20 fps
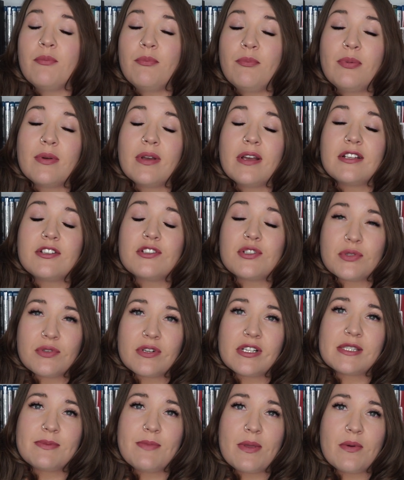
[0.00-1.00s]
but
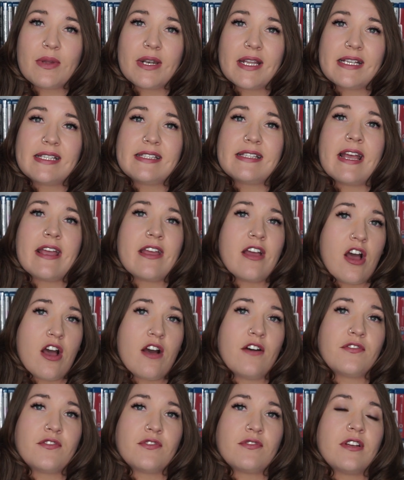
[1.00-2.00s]
trust me when I say,
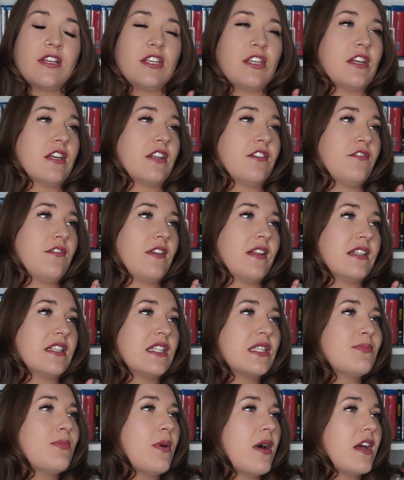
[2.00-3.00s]
after it you're going to feel
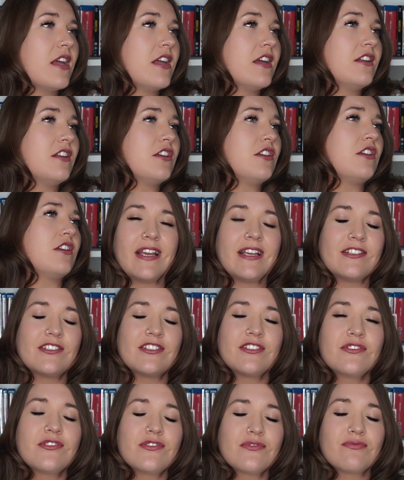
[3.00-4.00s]
inspired.
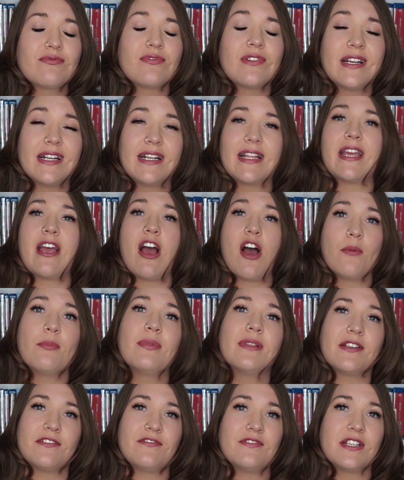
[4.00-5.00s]
It's just really
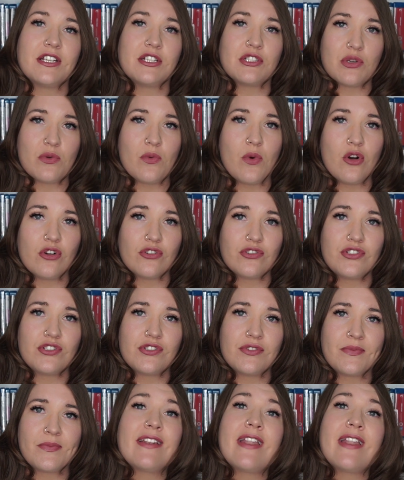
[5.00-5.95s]
uplifting to watch.